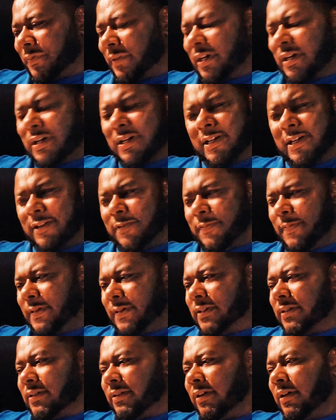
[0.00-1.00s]
the
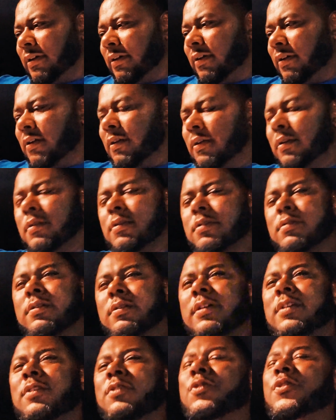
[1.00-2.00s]
husbands.
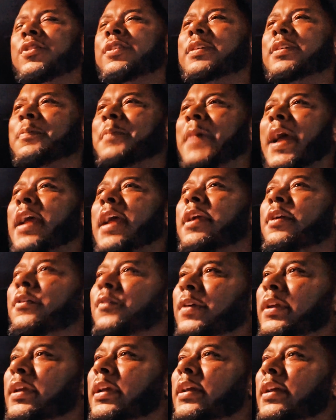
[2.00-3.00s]
And of course, I'm
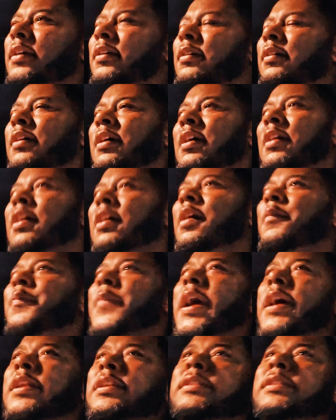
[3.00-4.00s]
angry,
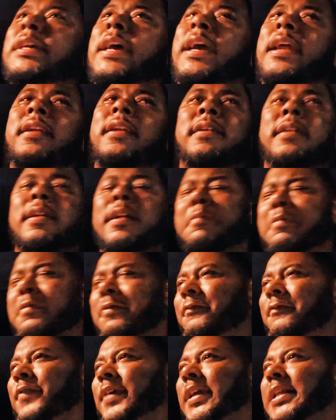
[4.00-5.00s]
I'm agitated, and I'm
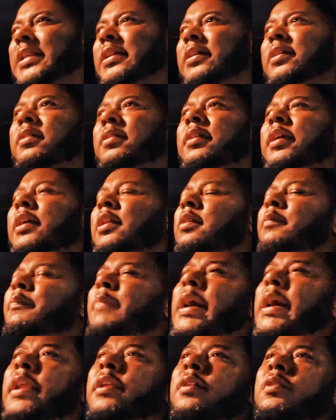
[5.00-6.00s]
convicted.
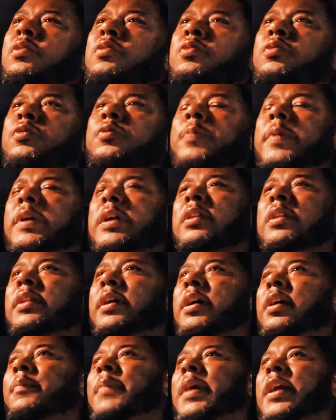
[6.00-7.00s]
Anybody who's being
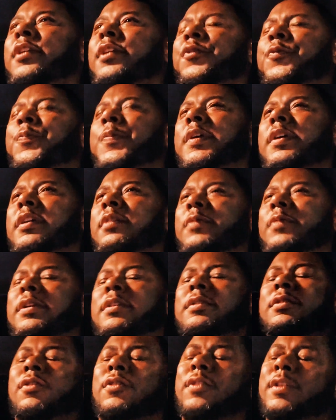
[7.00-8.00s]
led by the Spirit
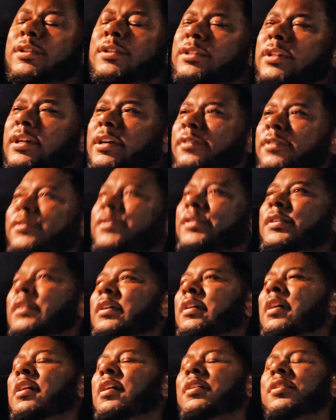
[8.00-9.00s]
when you go into church,
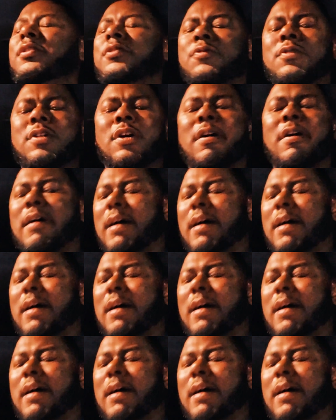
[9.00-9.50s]
you know